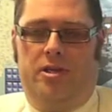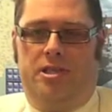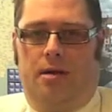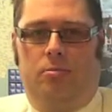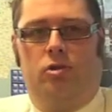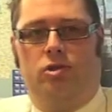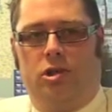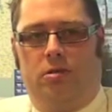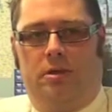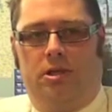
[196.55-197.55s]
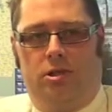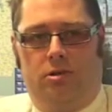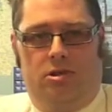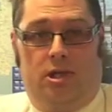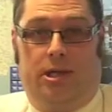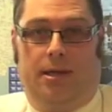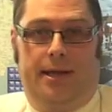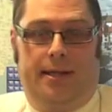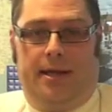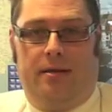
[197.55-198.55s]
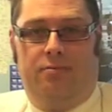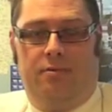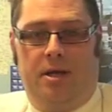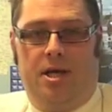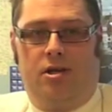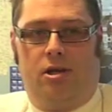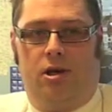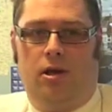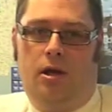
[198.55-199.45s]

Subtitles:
time consuming to collate that information